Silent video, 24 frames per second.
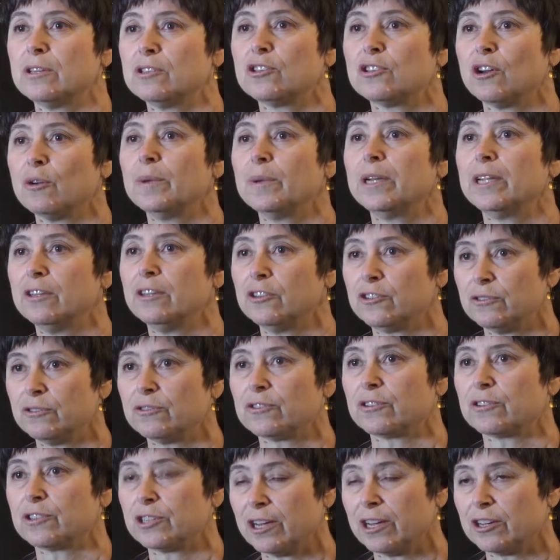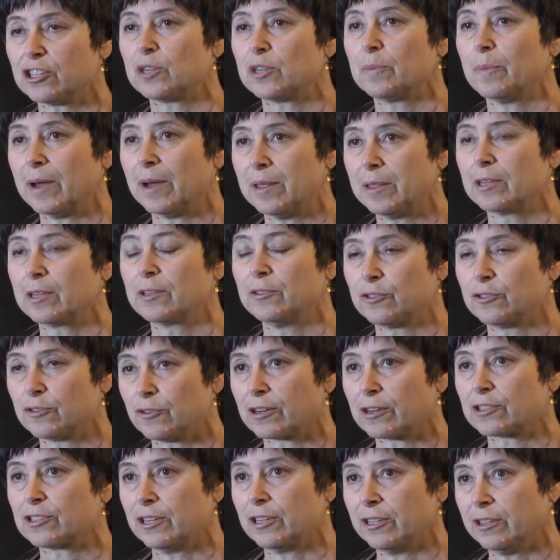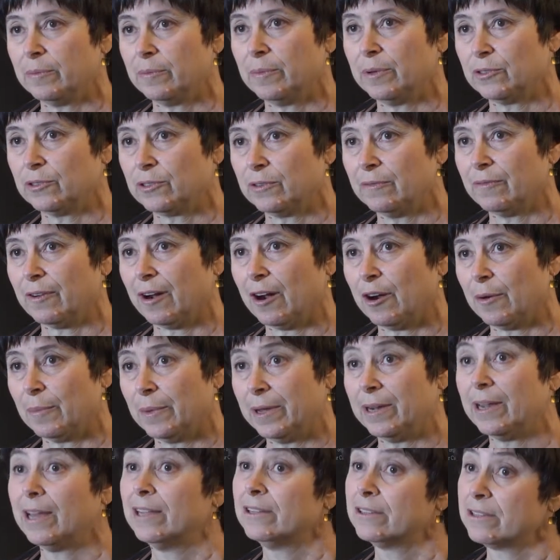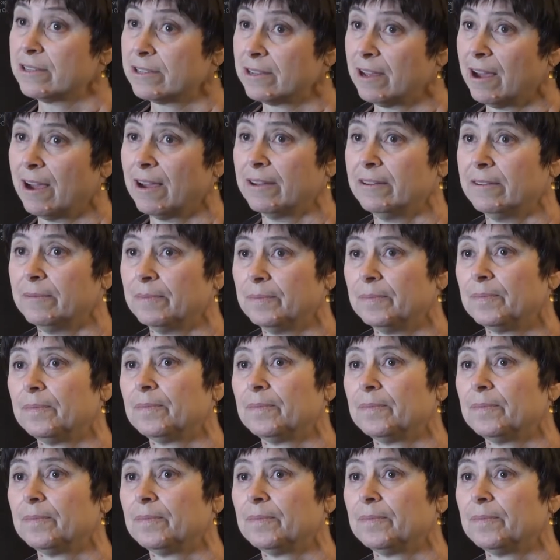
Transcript: So many issues are touched by the construction in the built environment and design.